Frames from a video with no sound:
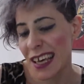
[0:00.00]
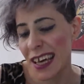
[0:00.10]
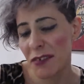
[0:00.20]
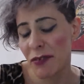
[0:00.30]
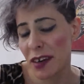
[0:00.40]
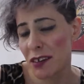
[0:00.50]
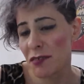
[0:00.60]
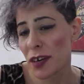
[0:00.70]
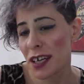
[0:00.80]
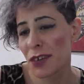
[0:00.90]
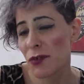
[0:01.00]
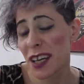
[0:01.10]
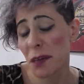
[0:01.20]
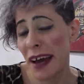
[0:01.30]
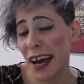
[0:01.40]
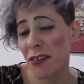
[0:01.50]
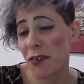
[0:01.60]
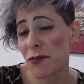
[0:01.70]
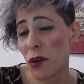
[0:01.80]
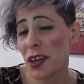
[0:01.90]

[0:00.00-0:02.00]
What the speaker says: It feels really, really powerful.